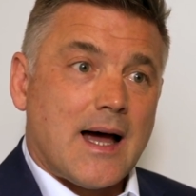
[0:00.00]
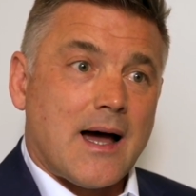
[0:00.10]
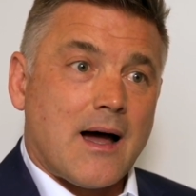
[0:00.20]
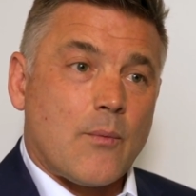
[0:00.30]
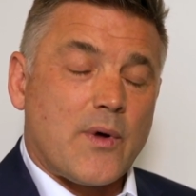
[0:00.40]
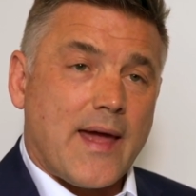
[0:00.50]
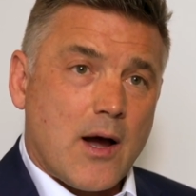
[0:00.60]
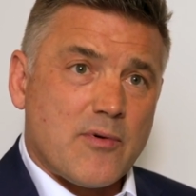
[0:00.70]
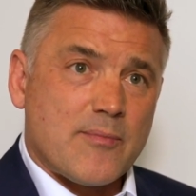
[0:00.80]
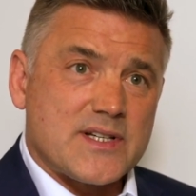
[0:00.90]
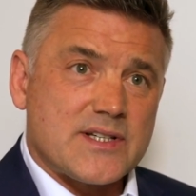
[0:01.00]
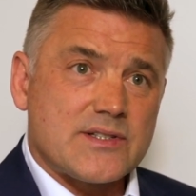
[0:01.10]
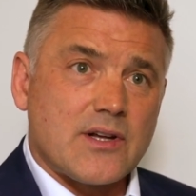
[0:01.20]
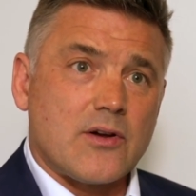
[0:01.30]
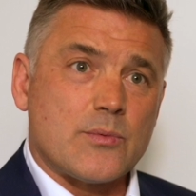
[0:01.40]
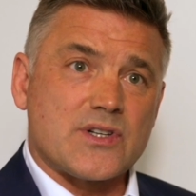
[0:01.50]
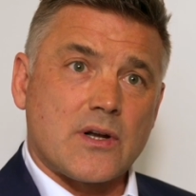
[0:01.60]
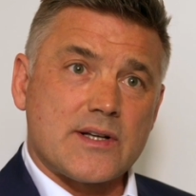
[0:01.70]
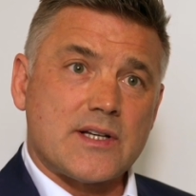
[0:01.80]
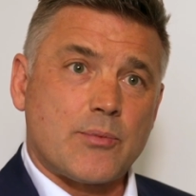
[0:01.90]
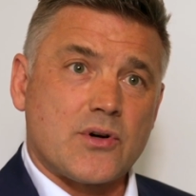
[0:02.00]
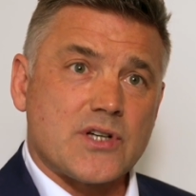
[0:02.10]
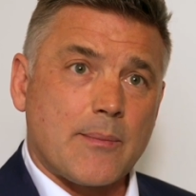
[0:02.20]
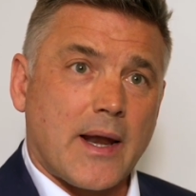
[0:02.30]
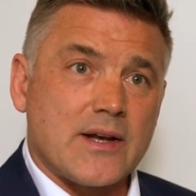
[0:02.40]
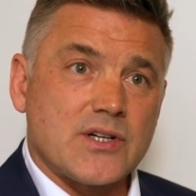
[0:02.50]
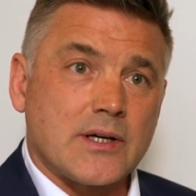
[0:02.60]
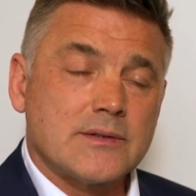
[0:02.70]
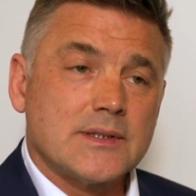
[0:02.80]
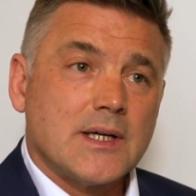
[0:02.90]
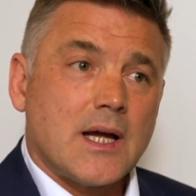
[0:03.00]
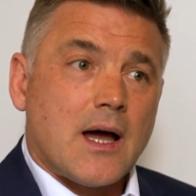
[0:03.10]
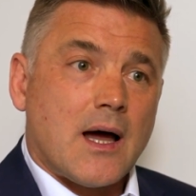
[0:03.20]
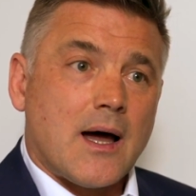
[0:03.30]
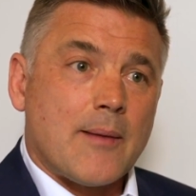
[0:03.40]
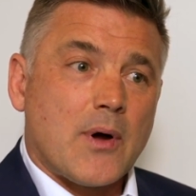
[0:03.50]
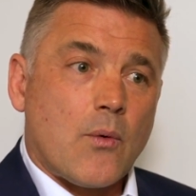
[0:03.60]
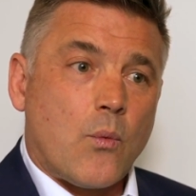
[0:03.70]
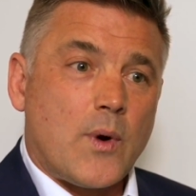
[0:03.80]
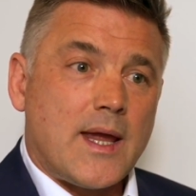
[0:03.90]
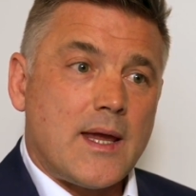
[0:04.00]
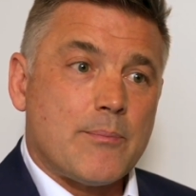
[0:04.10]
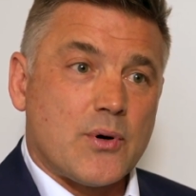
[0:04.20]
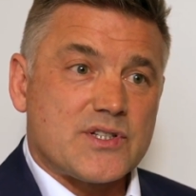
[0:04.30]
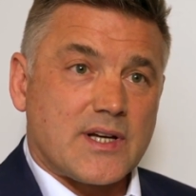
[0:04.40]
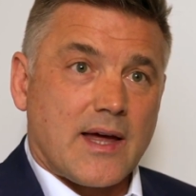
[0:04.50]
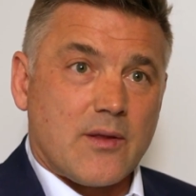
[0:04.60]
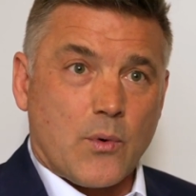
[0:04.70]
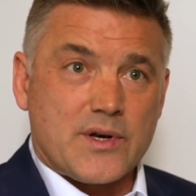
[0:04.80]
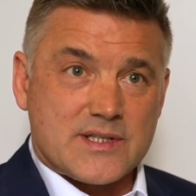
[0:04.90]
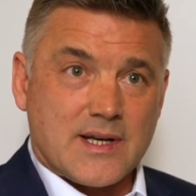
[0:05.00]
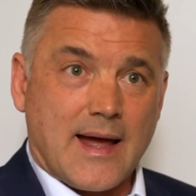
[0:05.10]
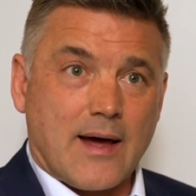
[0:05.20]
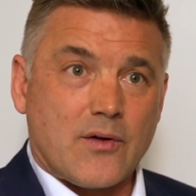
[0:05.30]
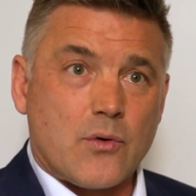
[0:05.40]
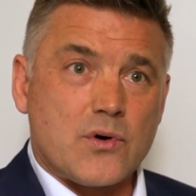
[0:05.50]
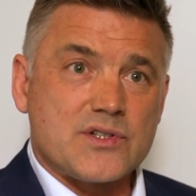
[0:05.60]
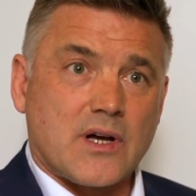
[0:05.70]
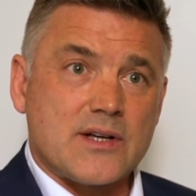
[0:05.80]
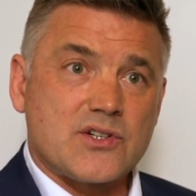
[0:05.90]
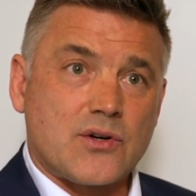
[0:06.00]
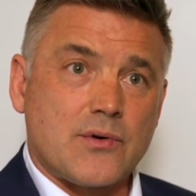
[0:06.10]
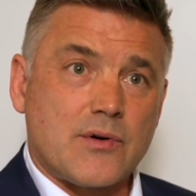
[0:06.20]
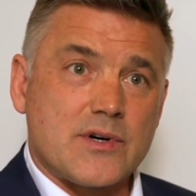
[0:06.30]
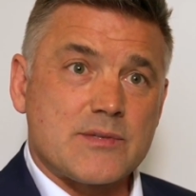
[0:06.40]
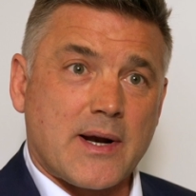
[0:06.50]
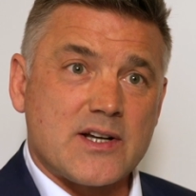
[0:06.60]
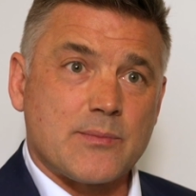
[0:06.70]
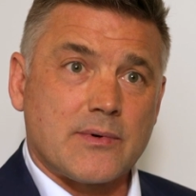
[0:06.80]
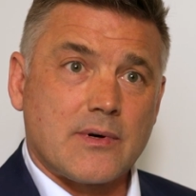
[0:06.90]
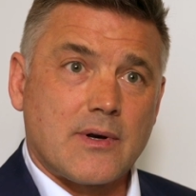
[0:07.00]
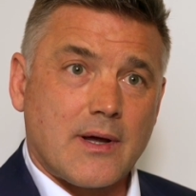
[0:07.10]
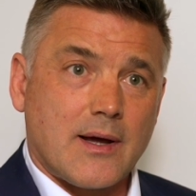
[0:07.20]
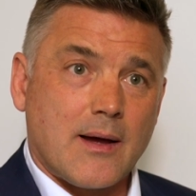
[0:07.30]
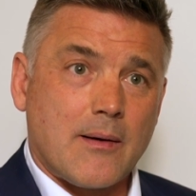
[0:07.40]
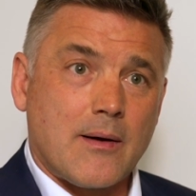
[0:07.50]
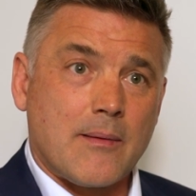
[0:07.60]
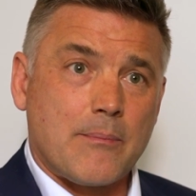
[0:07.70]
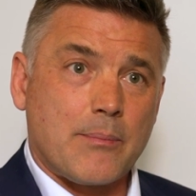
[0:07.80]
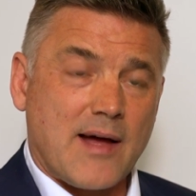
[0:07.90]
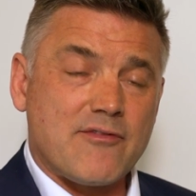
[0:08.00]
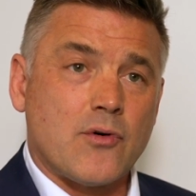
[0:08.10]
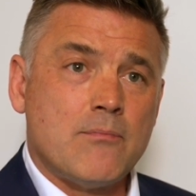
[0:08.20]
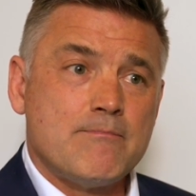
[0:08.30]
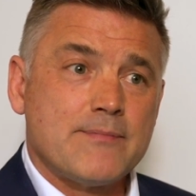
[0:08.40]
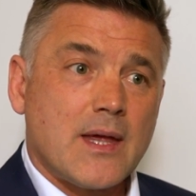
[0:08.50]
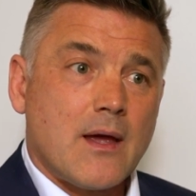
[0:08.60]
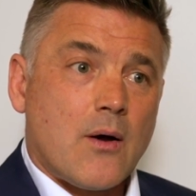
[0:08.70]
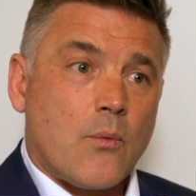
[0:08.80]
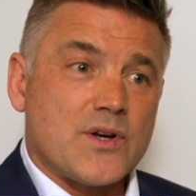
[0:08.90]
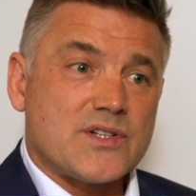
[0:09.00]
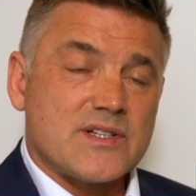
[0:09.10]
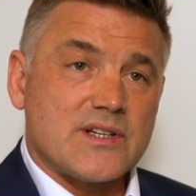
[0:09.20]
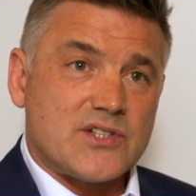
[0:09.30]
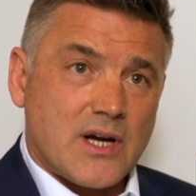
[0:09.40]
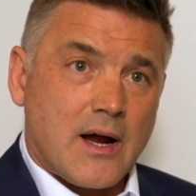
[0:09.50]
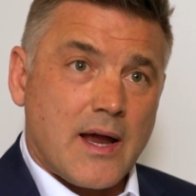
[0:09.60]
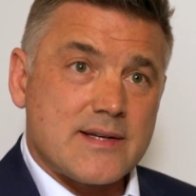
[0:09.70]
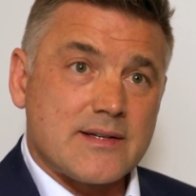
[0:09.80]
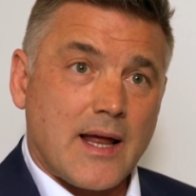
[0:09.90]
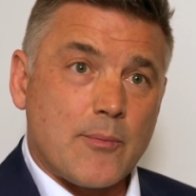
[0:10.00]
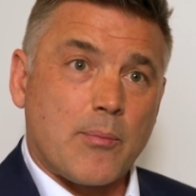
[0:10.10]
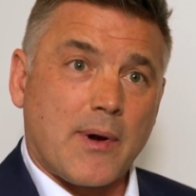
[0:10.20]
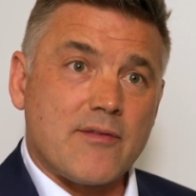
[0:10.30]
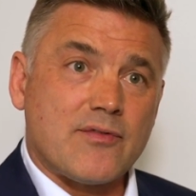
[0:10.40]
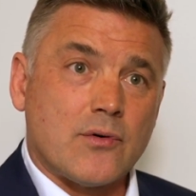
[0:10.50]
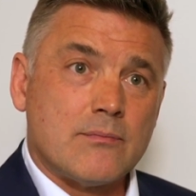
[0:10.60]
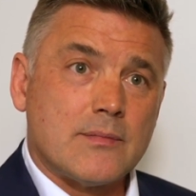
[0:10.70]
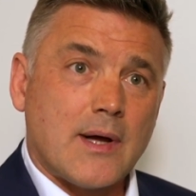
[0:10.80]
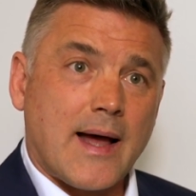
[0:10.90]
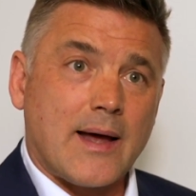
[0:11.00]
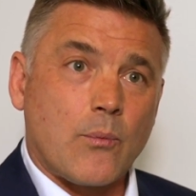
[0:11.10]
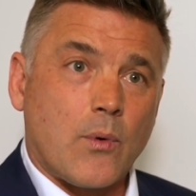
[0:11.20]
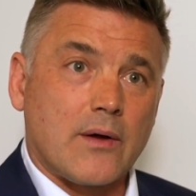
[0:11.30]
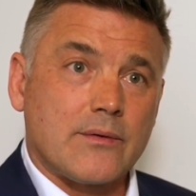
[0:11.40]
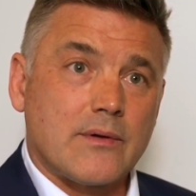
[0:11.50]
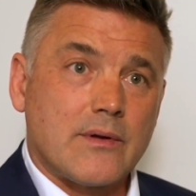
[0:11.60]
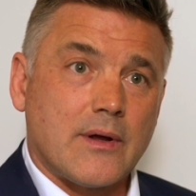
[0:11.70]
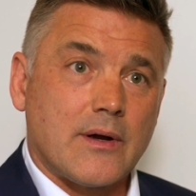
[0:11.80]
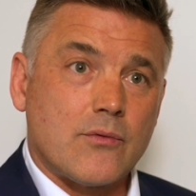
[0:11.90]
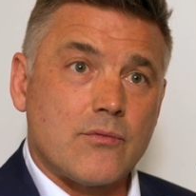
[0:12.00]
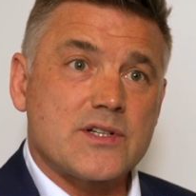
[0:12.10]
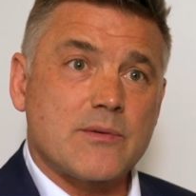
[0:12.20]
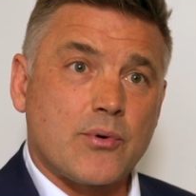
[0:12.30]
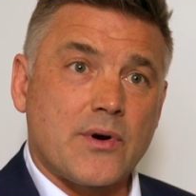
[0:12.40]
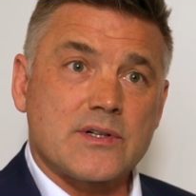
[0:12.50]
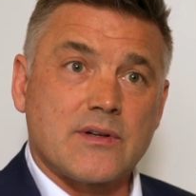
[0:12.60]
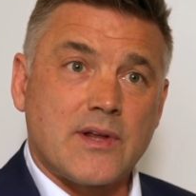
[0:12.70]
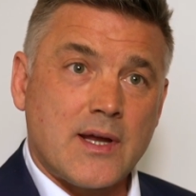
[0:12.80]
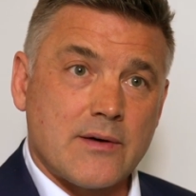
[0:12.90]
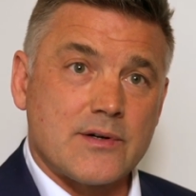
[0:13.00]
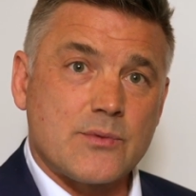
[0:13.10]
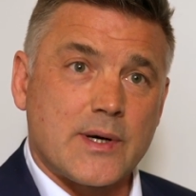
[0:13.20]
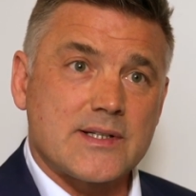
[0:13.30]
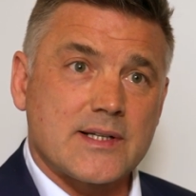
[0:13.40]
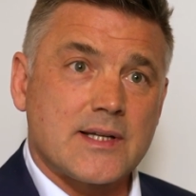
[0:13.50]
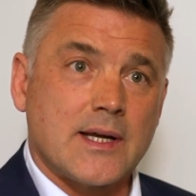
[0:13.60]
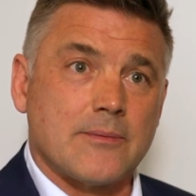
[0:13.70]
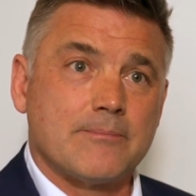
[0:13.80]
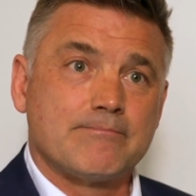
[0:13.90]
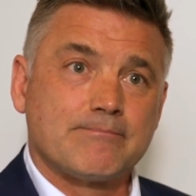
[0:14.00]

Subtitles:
And with the help of my sister, who was an IT project manager, we put together what is now the HawkSight Security Risk Management platform, which is a GIS-enabled platform and won the Risk Product of the Year in 2016.